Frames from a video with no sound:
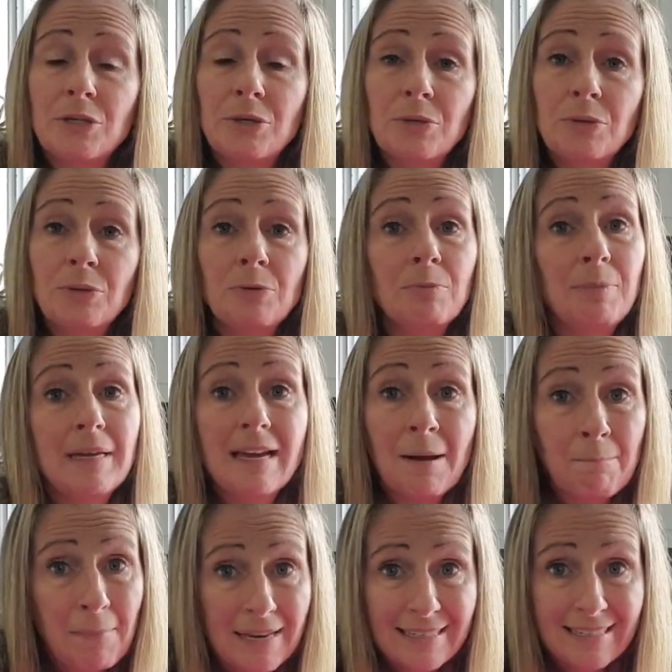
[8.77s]
to be
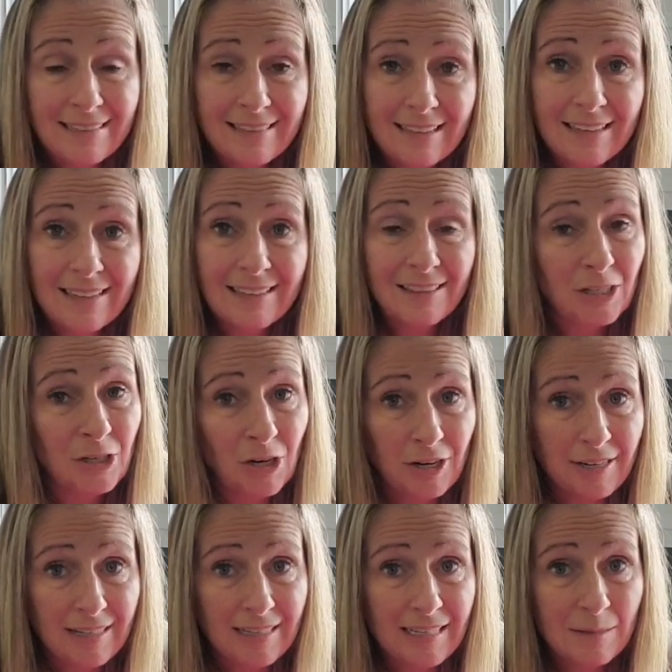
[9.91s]
amending the
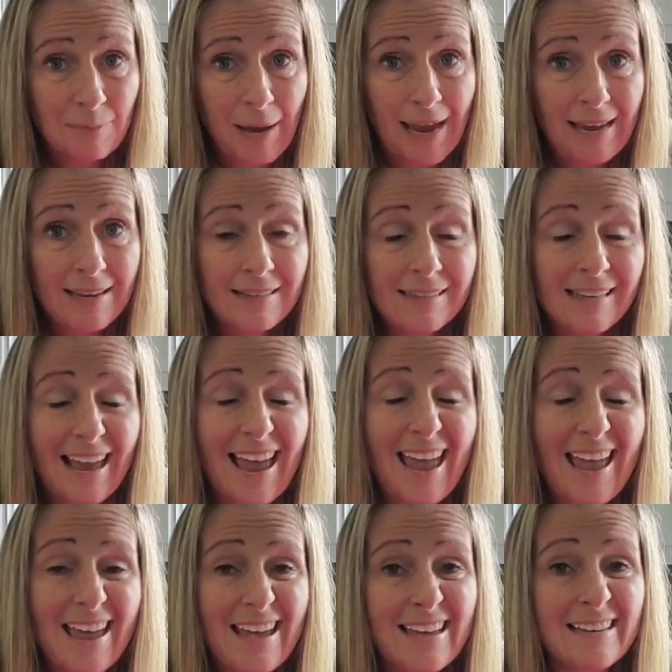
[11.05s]
garden space
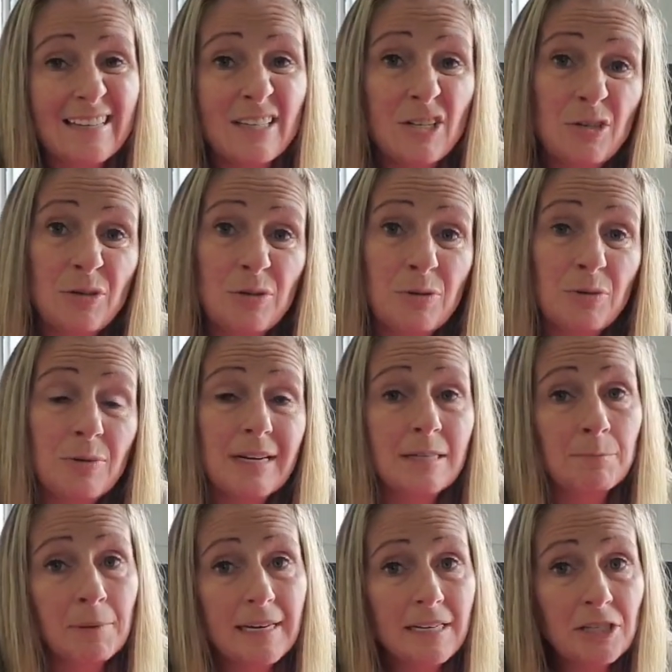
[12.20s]
and to
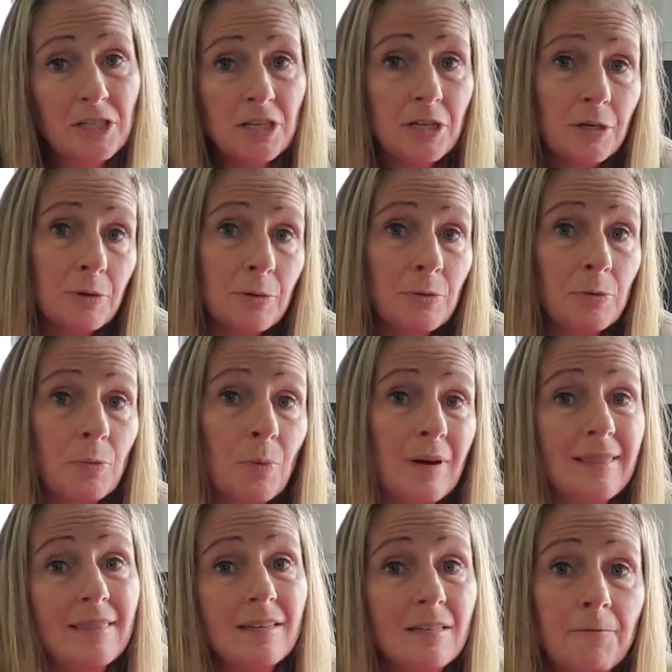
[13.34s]
explain to you
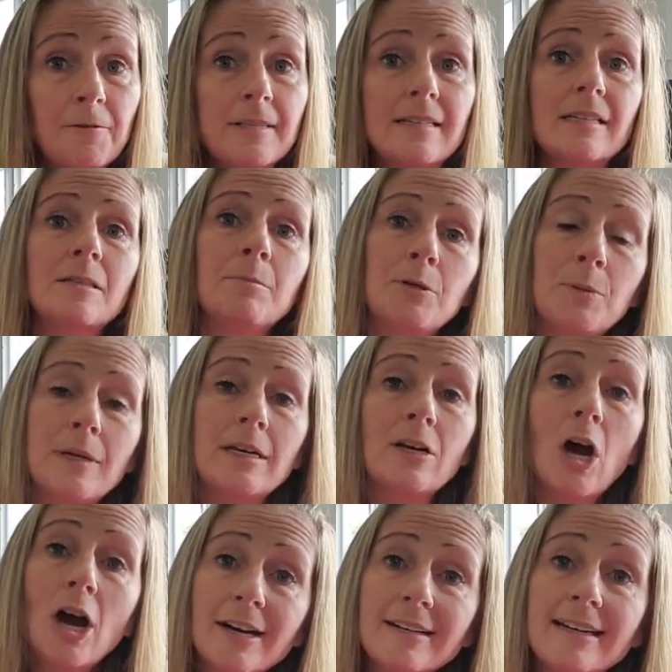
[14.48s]
what the difference is between
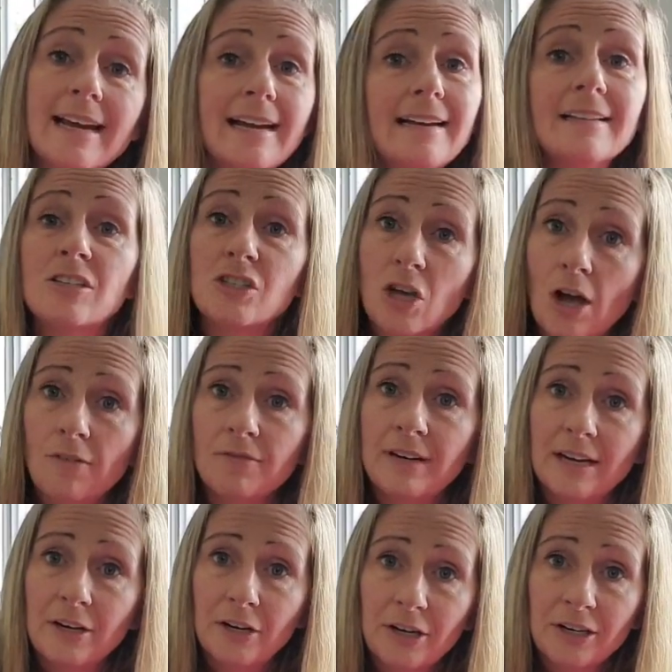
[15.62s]
hardneck and
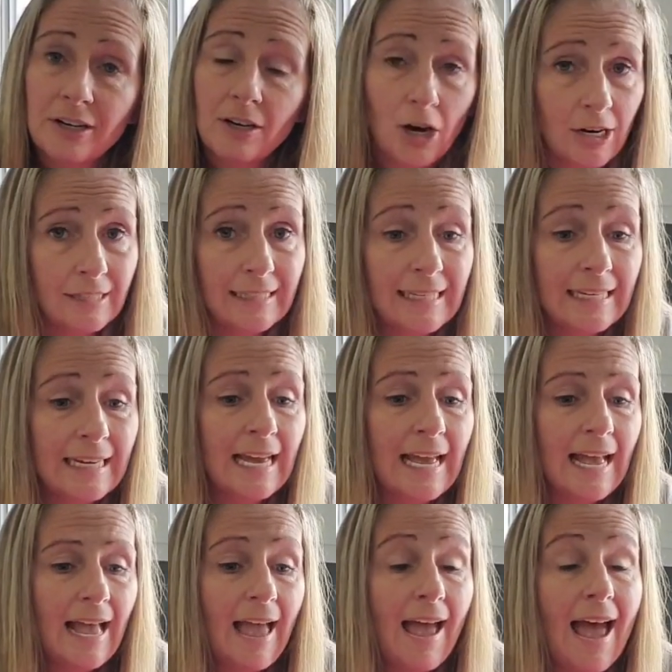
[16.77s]
softneck garlic.
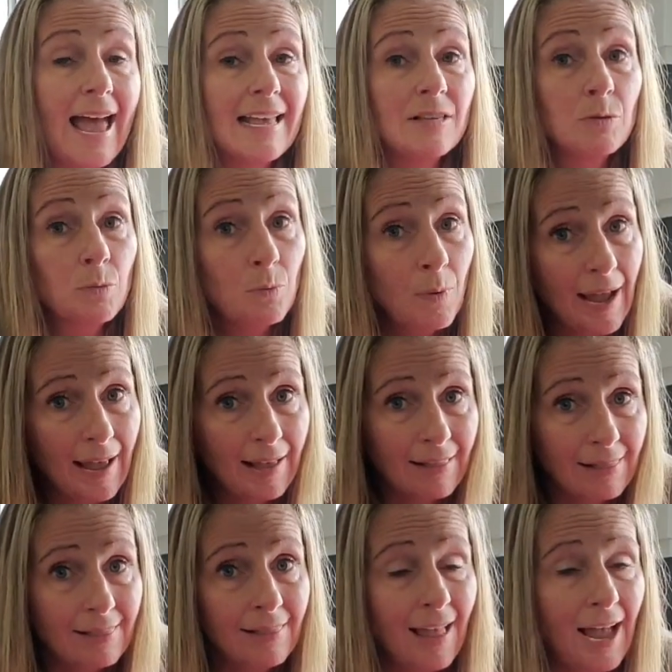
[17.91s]
As
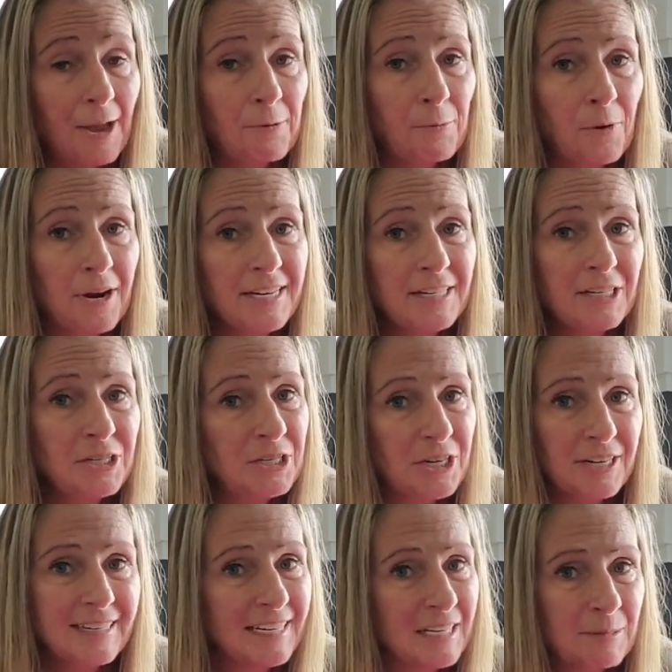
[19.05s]
well, I wanted to
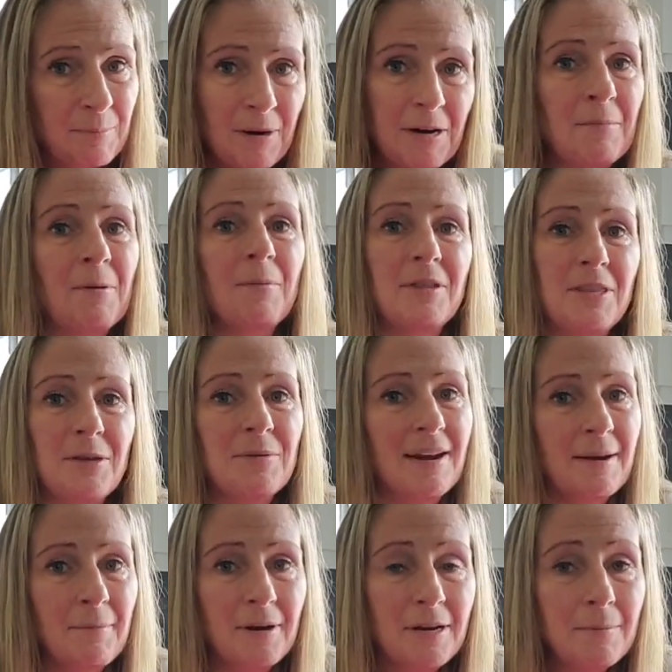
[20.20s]
share an experiment with you
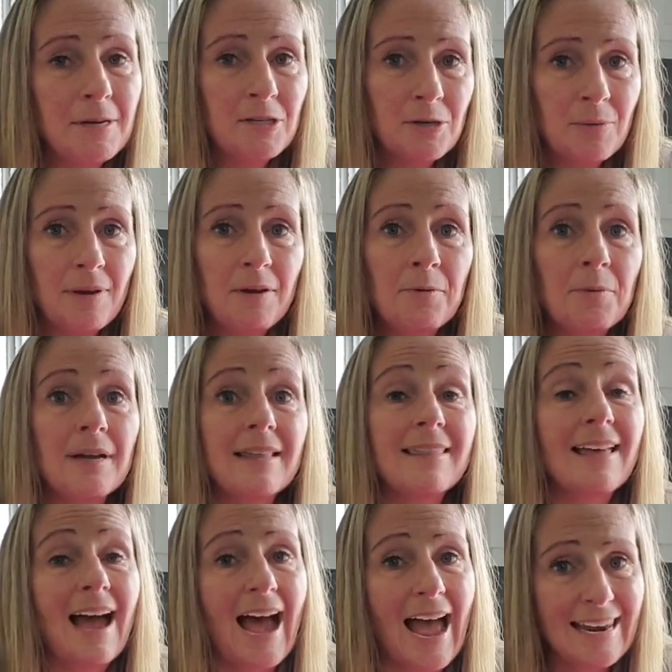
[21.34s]
that I'm going to be doing with
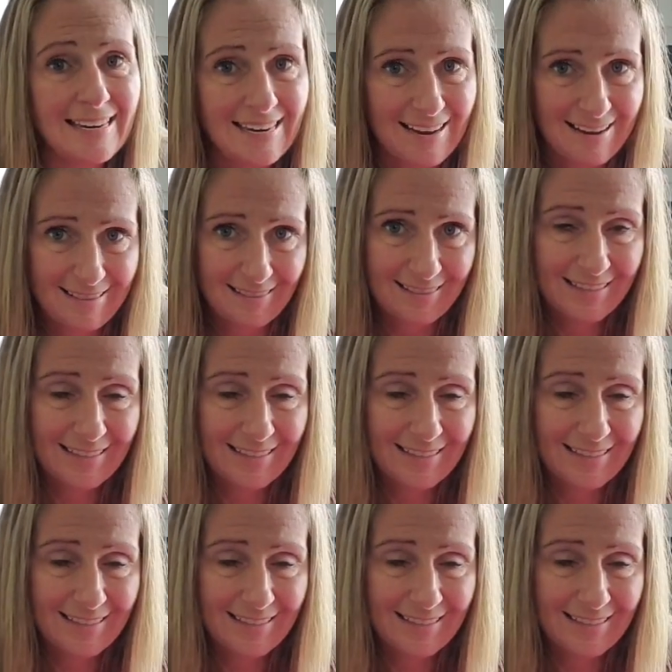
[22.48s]
onions.